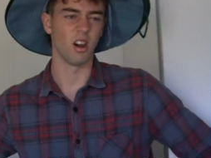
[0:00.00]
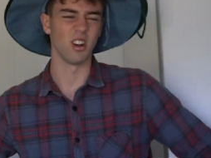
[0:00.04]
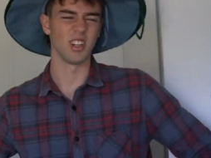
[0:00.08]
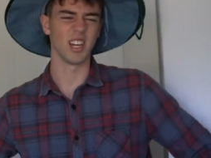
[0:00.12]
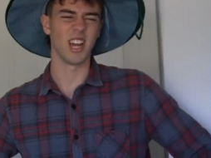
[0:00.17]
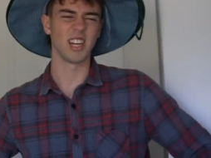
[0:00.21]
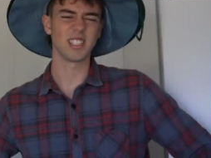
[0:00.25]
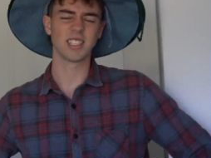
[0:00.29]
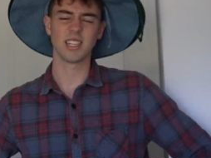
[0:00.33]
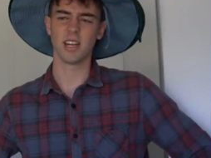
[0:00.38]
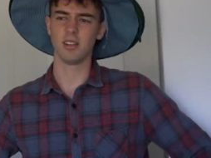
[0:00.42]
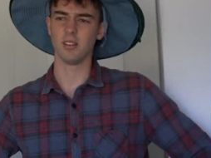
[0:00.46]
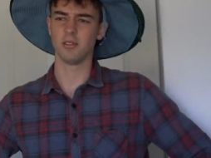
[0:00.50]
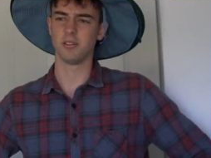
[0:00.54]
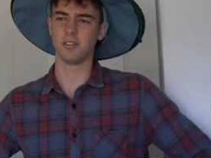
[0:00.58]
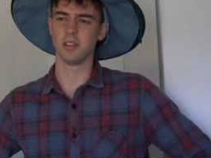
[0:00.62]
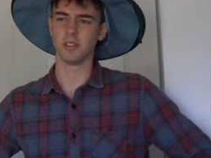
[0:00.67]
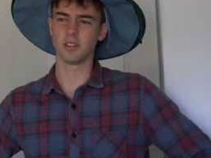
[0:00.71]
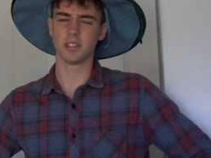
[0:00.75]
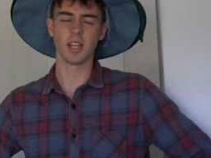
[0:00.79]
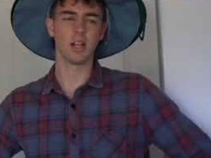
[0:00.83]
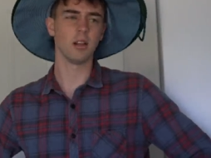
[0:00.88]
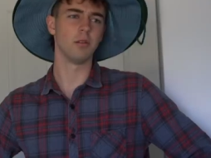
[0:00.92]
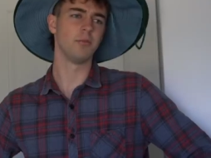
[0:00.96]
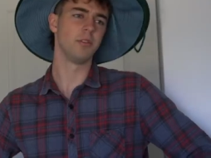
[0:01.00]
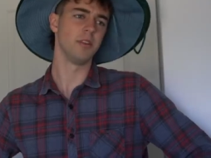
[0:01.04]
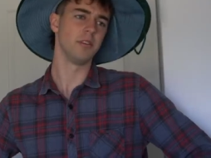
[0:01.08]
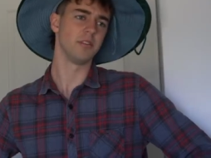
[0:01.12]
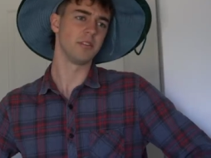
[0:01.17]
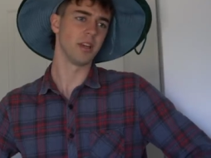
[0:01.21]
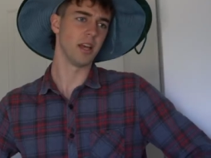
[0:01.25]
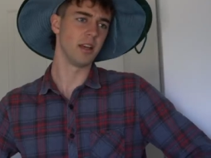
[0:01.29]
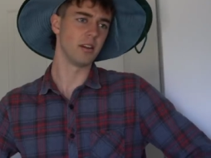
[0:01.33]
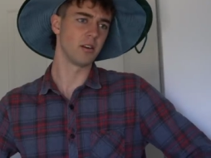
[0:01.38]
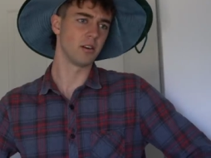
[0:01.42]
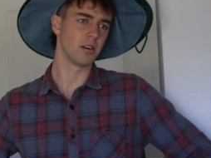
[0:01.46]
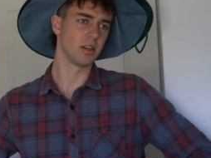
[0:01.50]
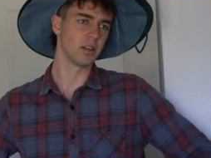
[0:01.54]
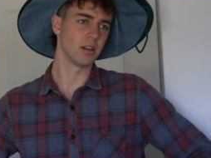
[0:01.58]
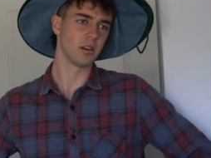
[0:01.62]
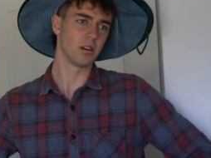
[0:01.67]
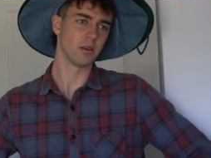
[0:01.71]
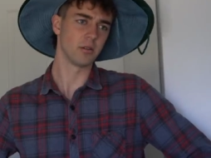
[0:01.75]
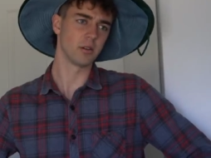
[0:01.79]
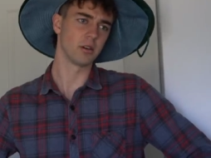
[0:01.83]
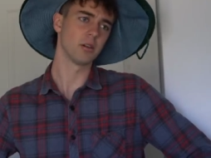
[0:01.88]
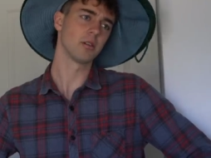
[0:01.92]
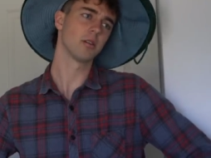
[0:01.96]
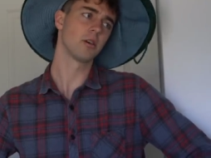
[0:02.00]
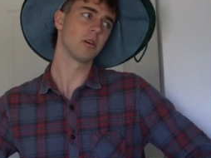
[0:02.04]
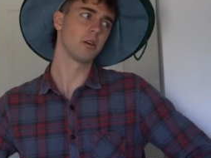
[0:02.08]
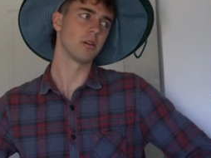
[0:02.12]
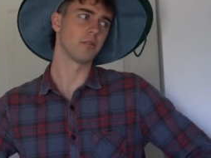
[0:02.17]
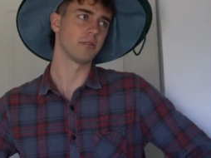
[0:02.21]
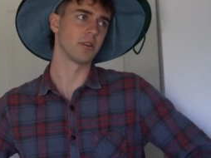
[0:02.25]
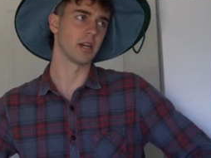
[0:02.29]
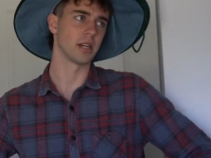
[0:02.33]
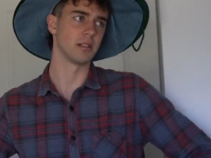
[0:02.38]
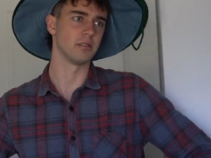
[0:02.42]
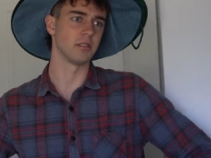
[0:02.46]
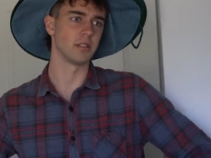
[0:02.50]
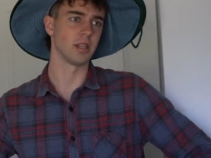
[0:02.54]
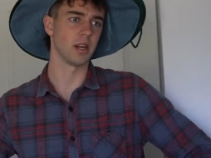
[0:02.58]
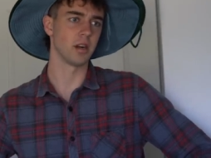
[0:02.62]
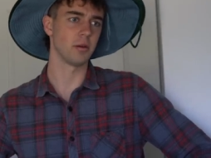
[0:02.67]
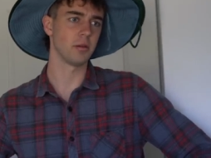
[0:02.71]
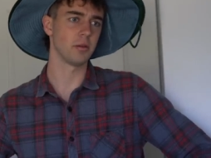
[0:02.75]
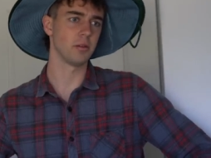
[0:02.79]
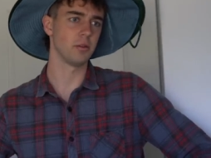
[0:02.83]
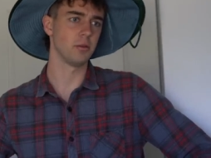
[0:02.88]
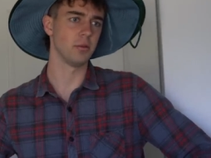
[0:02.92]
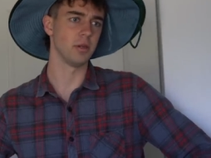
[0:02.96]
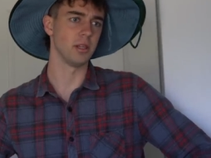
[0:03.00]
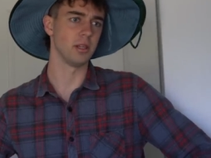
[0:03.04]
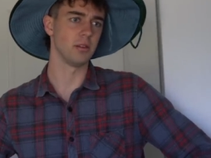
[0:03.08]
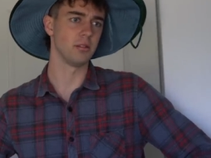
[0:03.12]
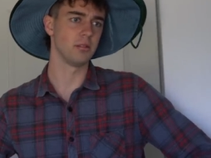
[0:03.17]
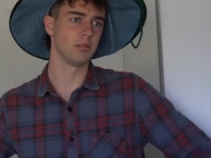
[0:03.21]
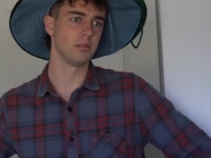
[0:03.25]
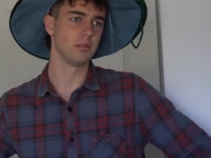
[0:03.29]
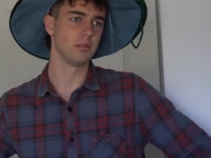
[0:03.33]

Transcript: Oh, nah, tell him 15, I reckon. I've got to fucking set up a little bit.